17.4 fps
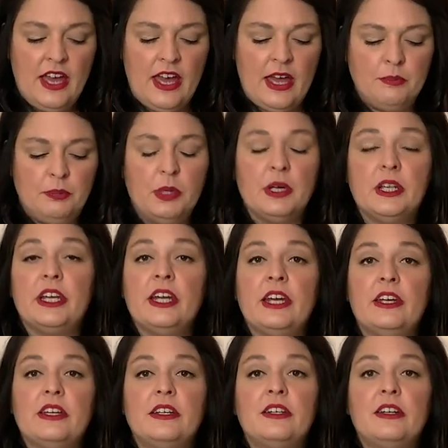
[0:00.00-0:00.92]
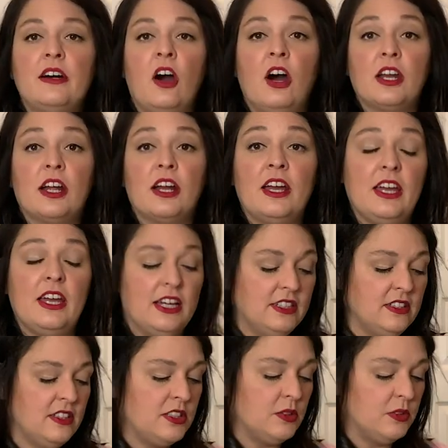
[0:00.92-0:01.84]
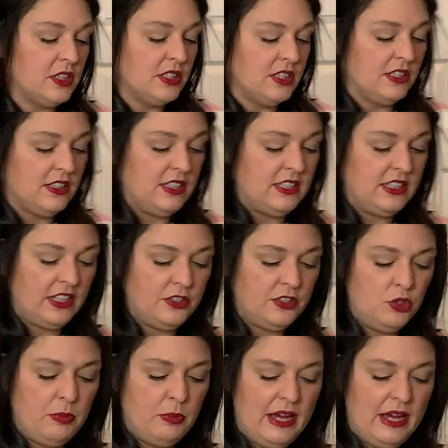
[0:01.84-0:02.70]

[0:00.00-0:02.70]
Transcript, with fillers: and put it on our hands so it doesn't stick too